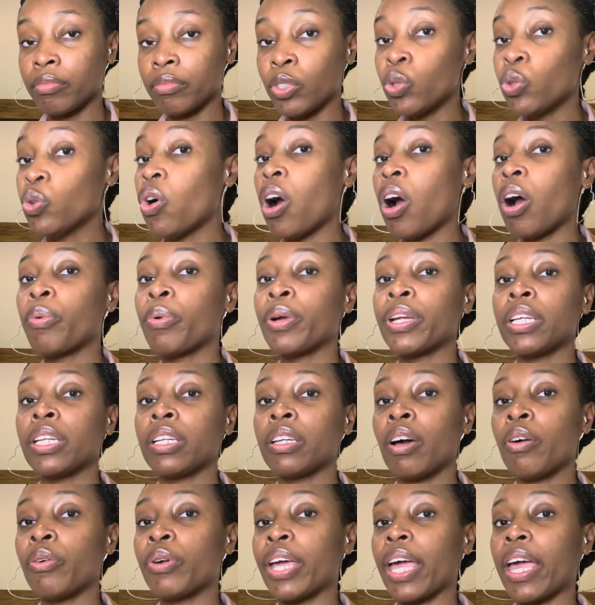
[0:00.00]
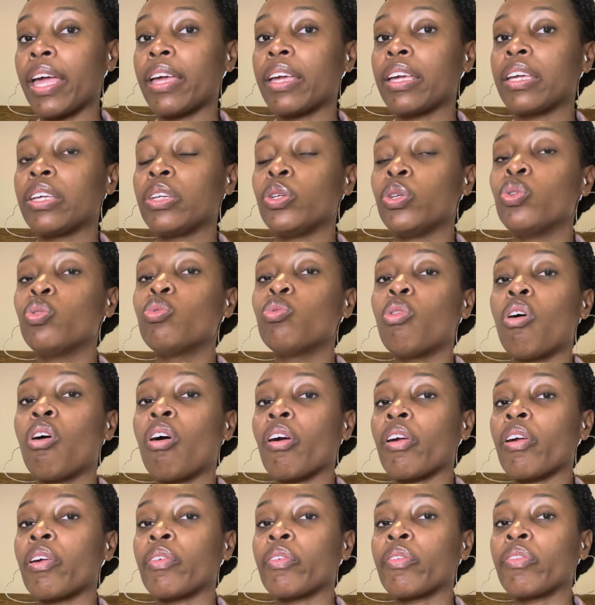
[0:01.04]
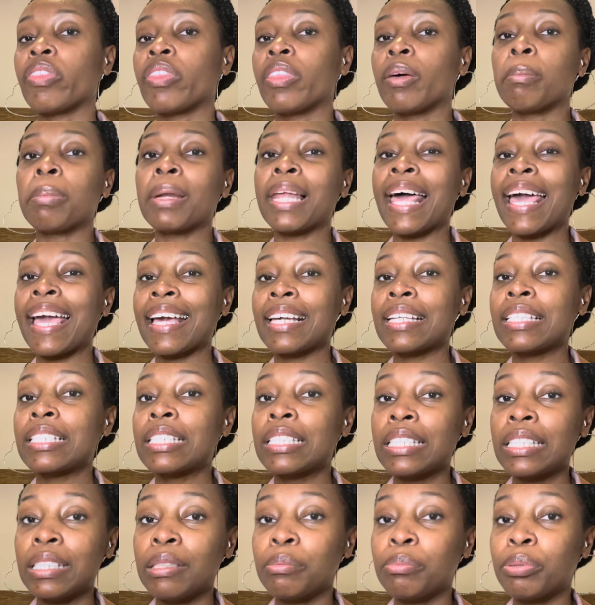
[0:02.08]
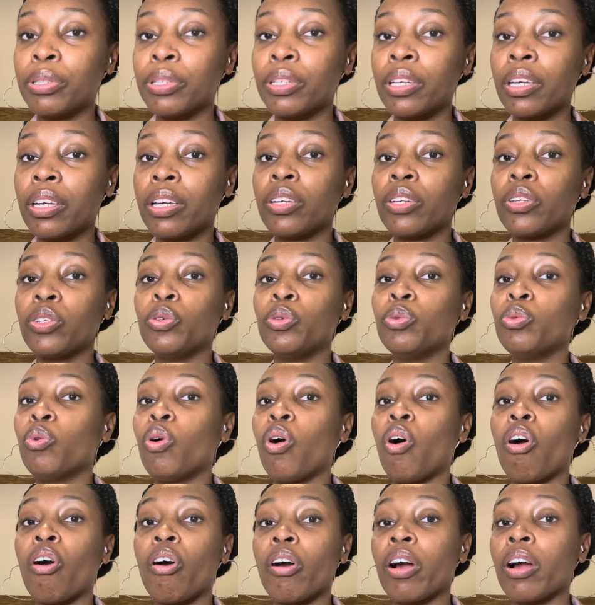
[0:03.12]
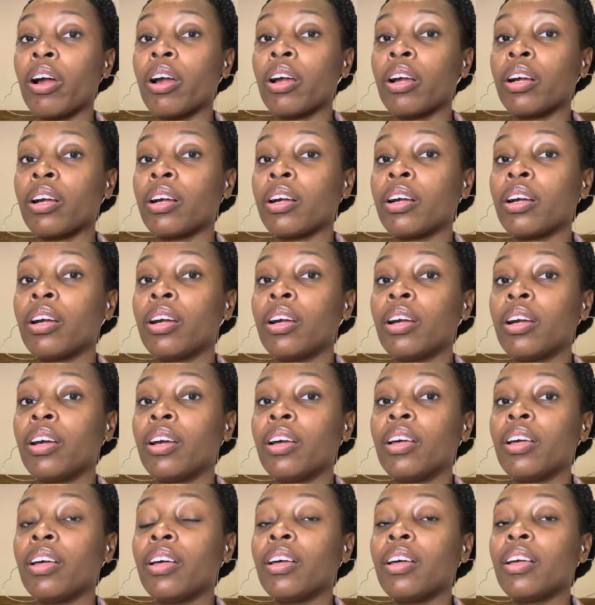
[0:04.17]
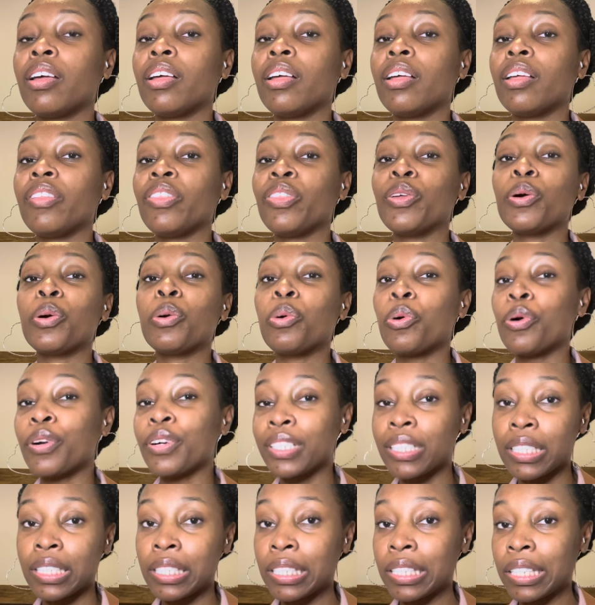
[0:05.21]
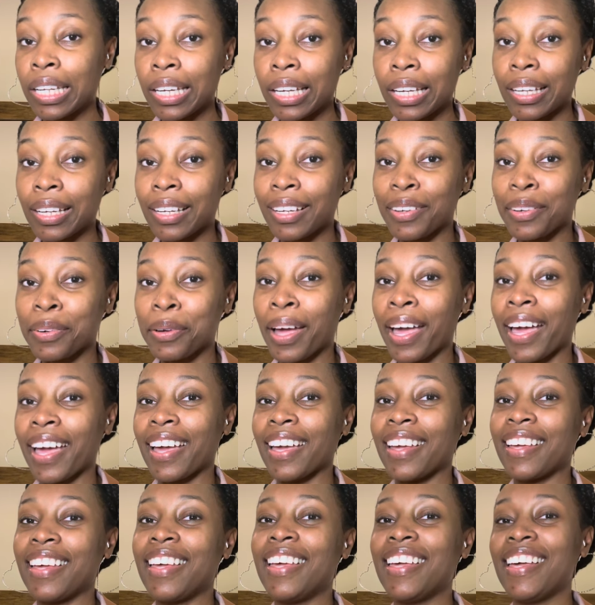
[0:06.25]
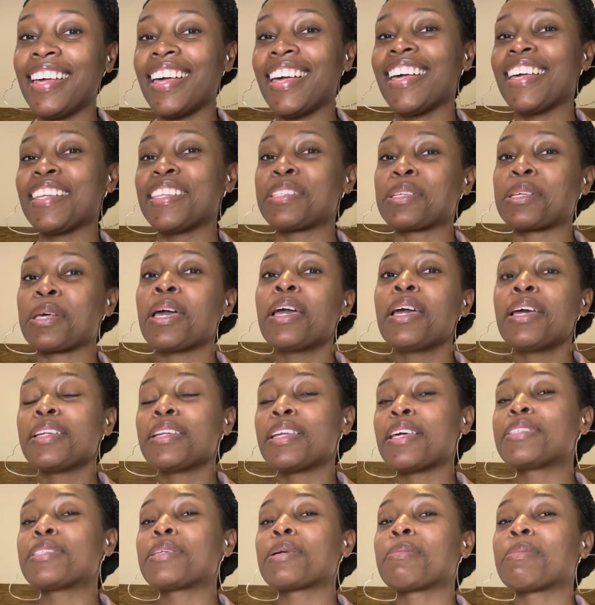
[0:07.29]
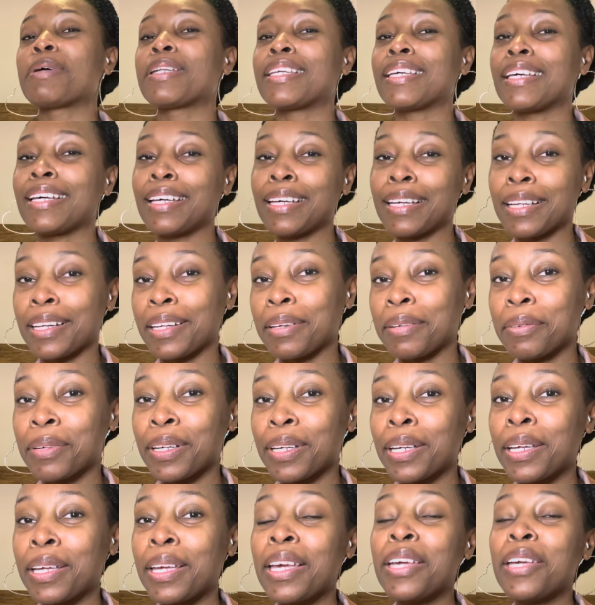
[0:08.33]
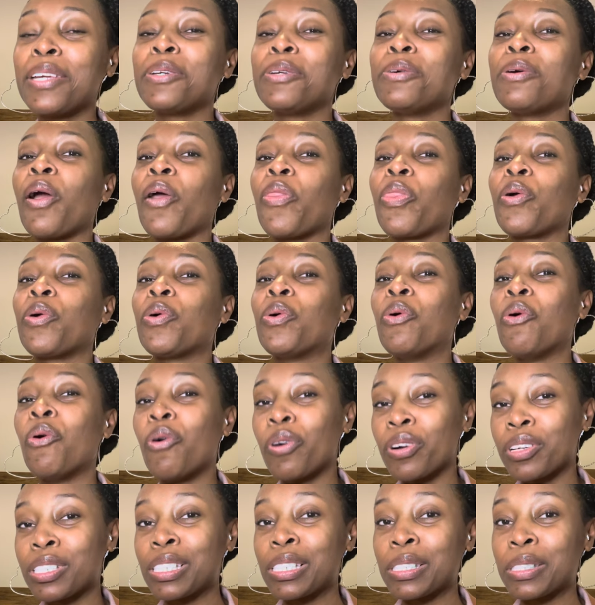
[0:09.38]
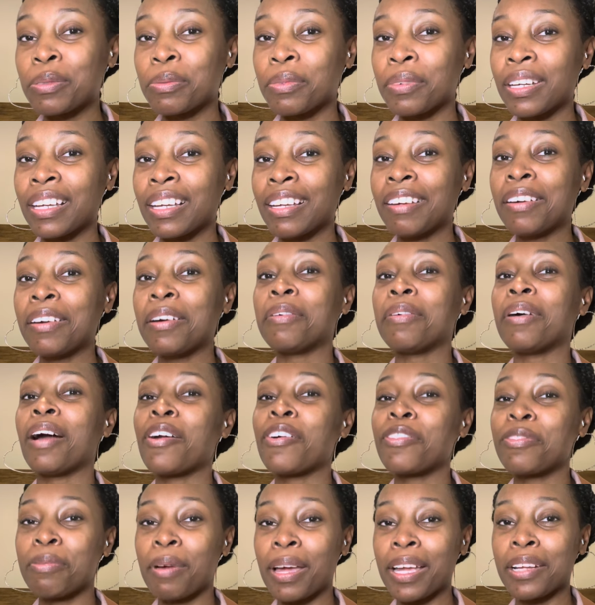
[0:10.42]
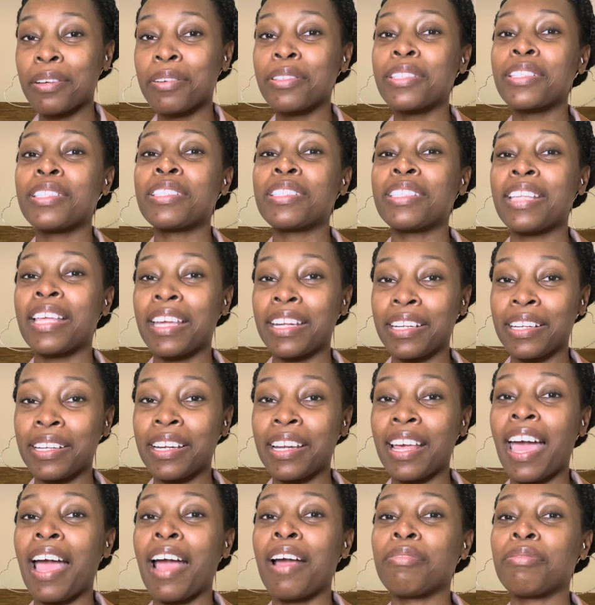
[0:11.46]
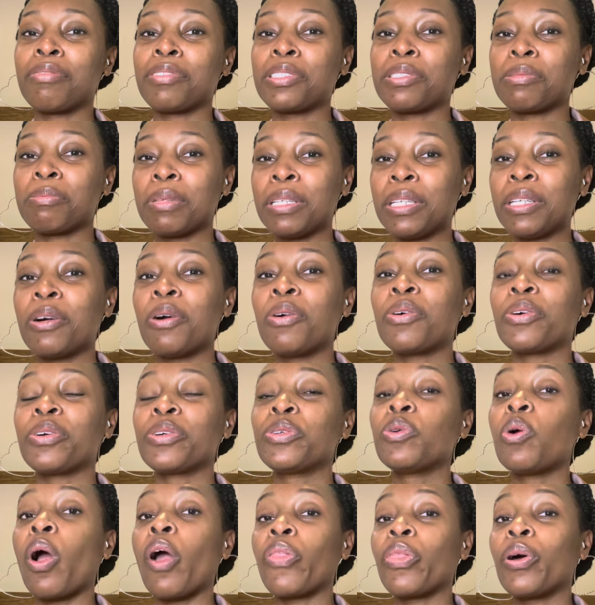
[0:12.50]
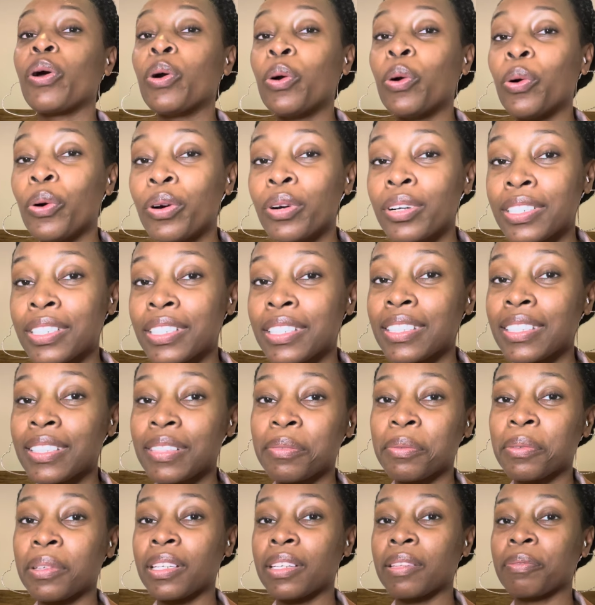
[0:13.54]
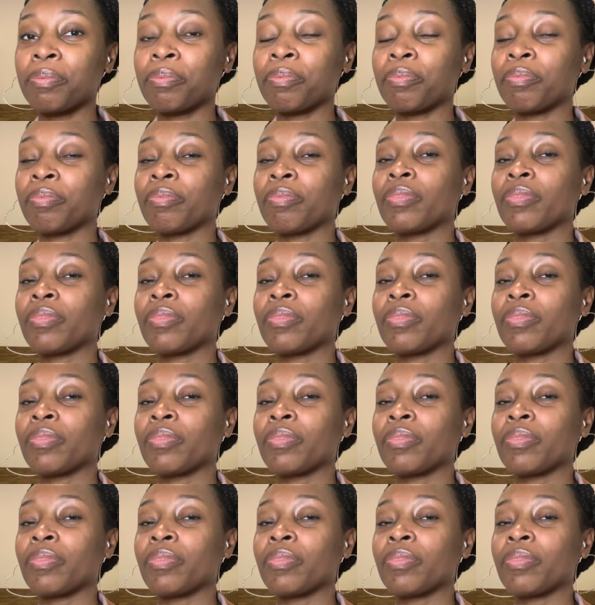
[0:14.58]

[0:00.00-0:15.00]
You already know that. You are the black sheep. You are the gorgeous duck, okay? They talk about the ugly one. You are the gorgeous one. Well, everybody else is that average, mediocre. You are the gorgeous one.